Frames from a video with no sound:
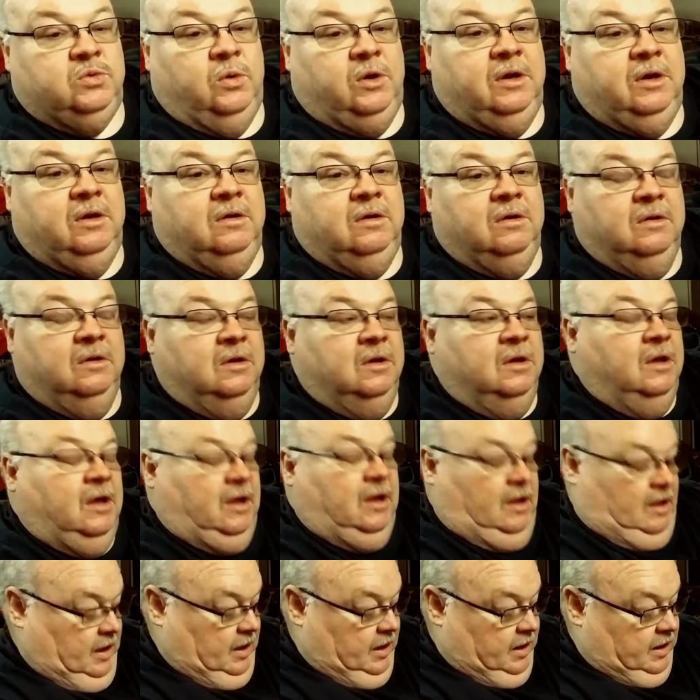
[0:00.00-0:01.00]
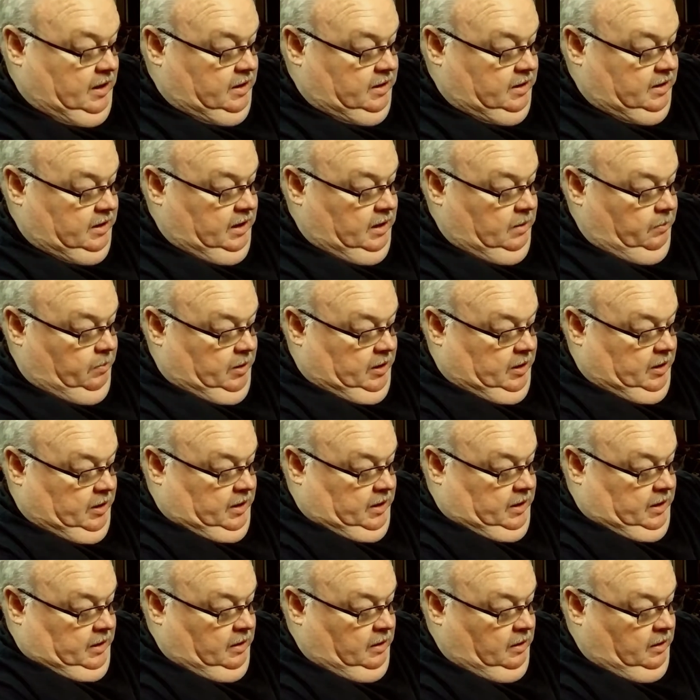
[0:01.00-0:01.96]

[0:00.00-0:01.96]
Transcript: one on eBay.